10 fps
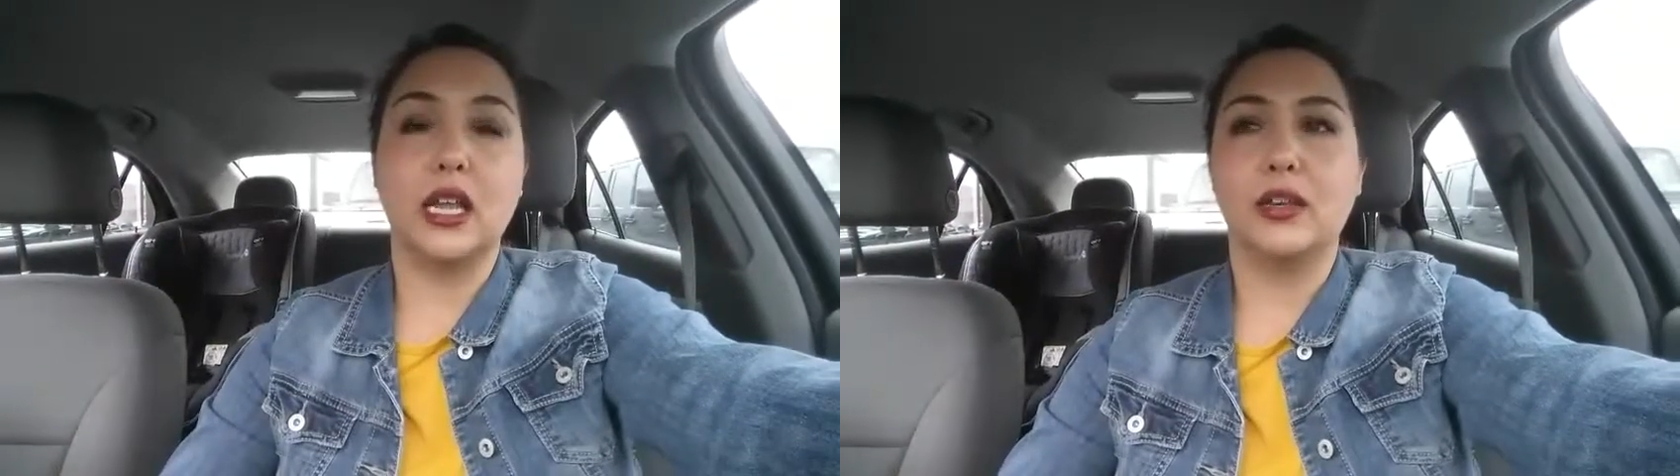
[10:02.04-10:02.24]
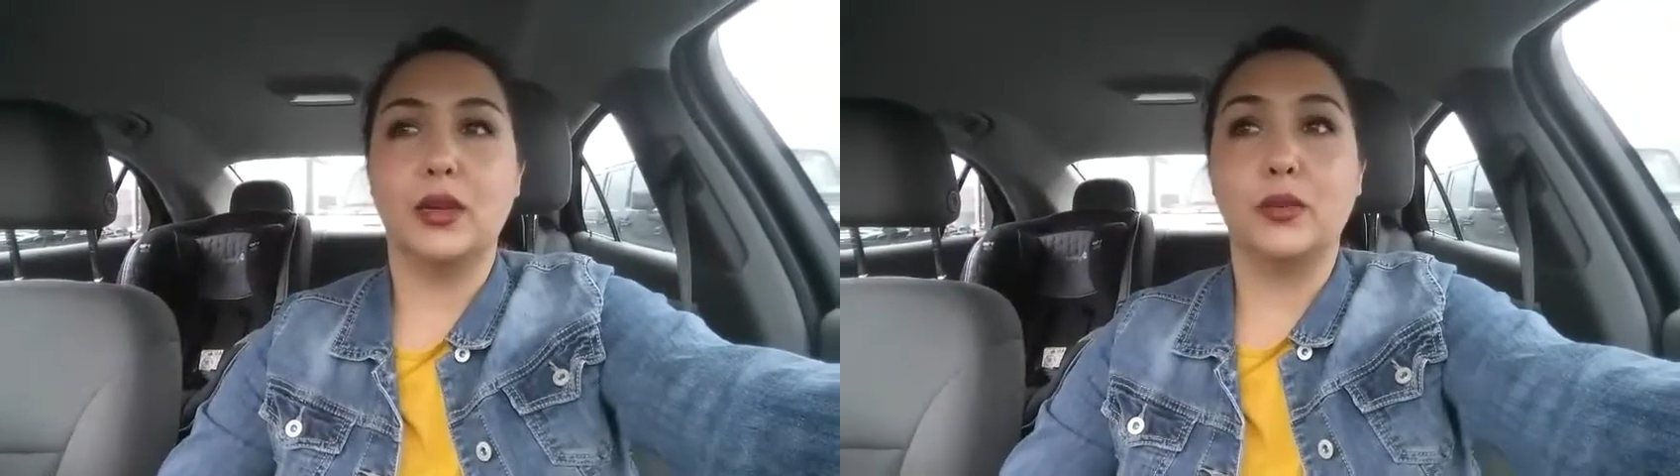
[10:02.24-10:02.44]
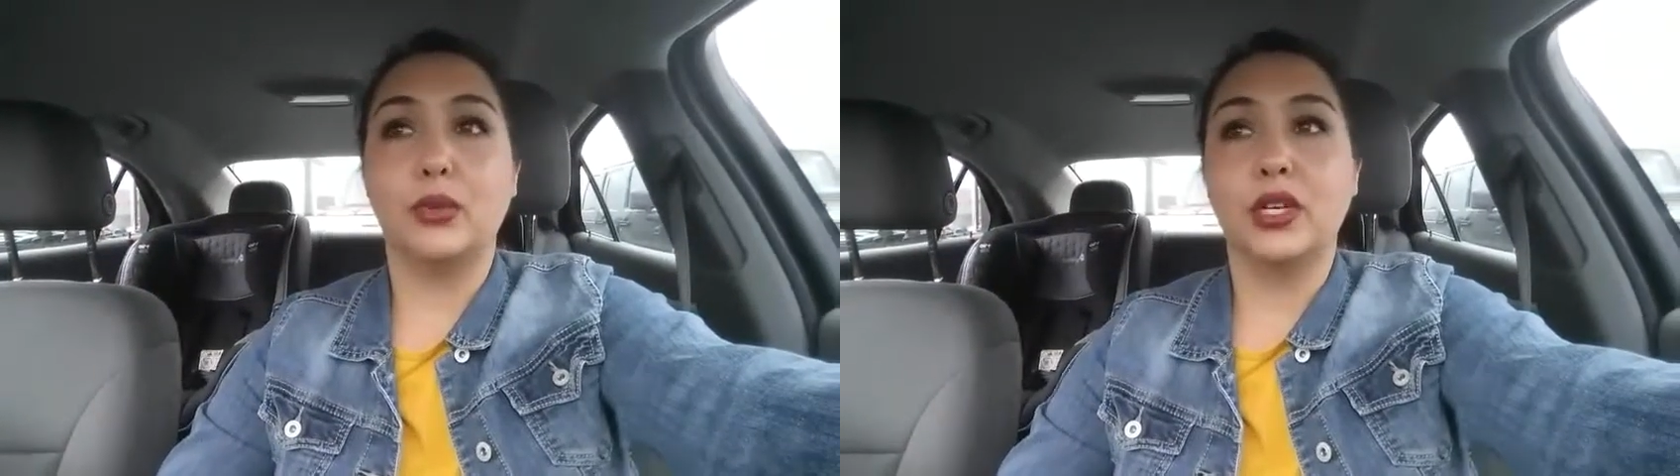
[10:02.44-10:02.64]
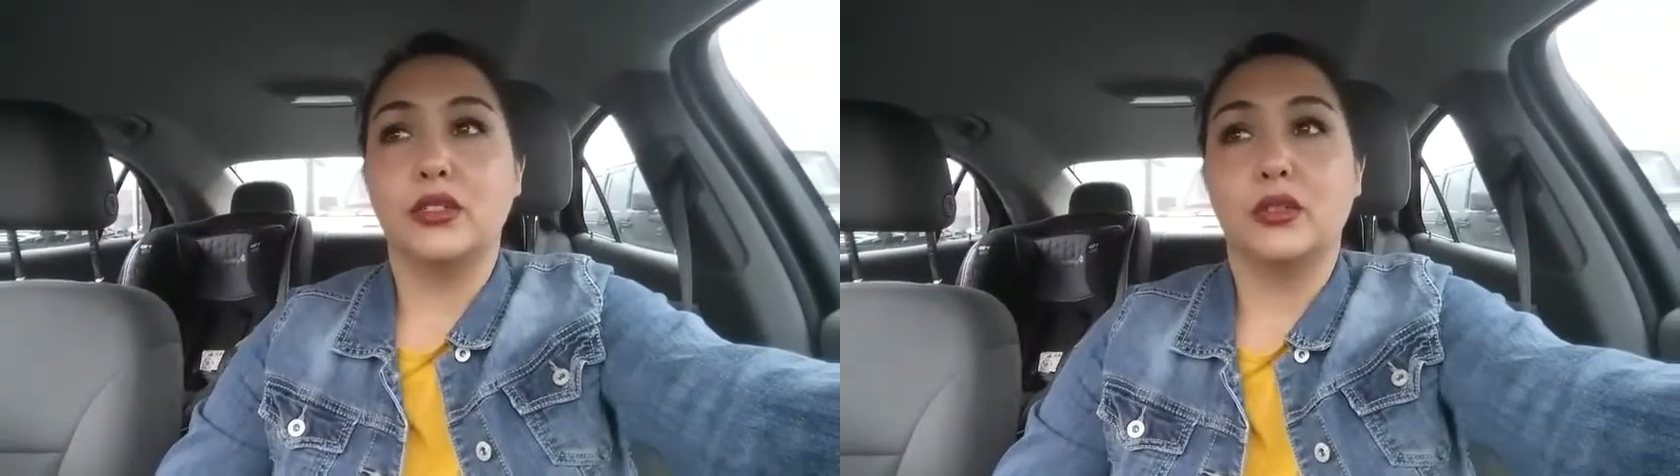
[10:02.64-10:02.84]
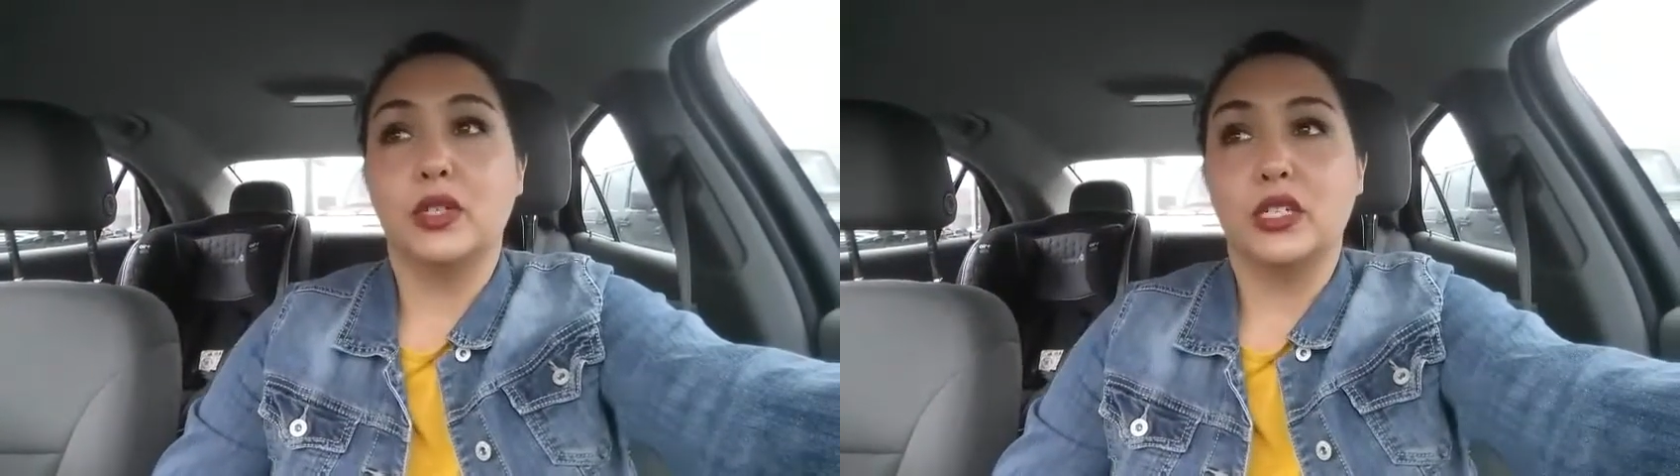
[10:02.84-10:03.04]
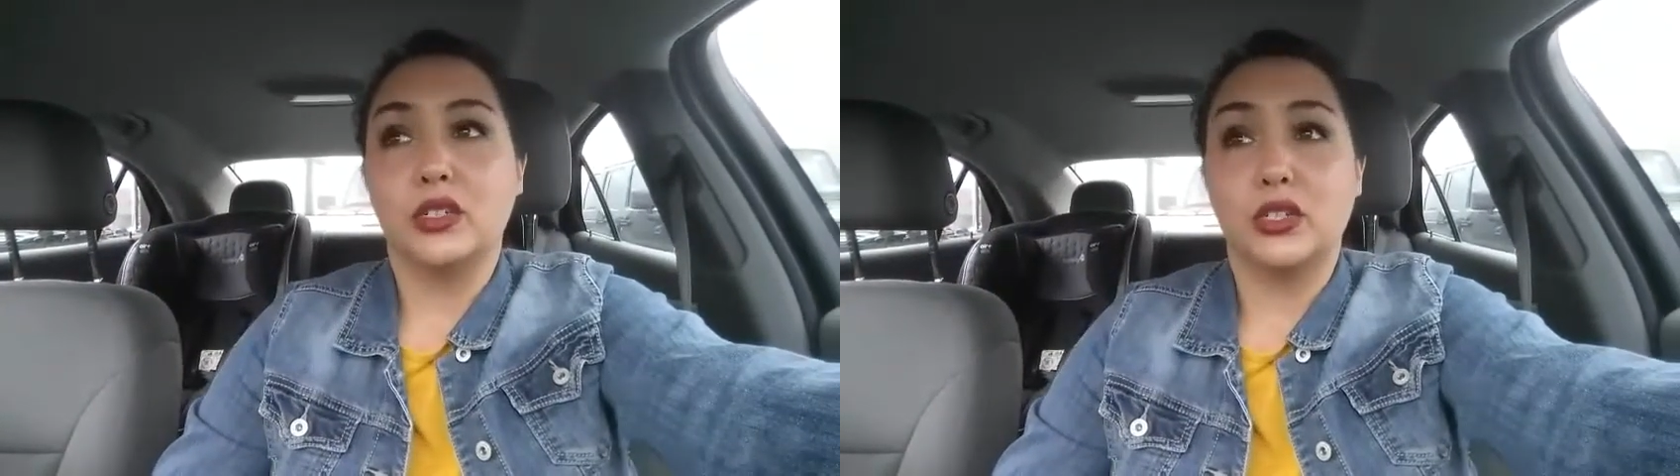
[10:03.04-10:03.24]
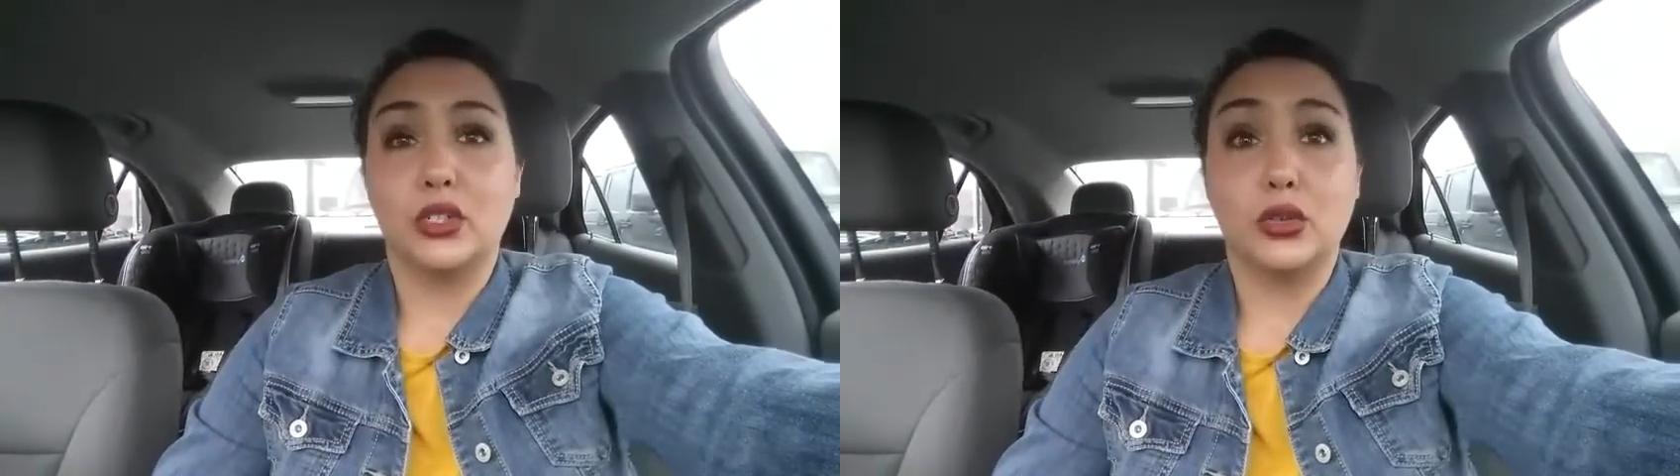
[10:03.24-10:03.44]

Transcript: And then pretty soon it's just